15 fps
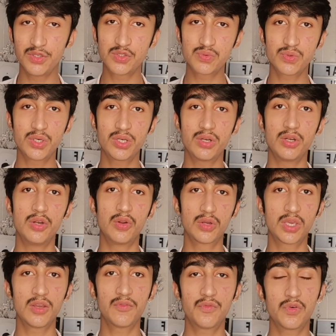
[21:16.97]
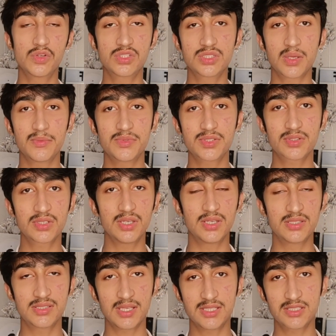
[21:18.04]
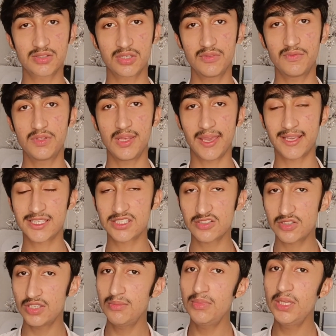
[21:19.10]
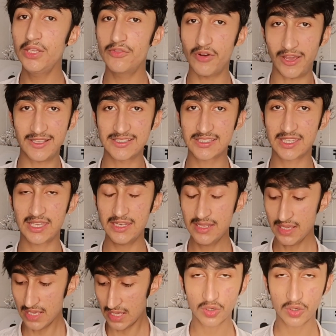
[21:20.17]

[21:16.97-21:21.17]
which were looking for sunscreen with extremely dry skin,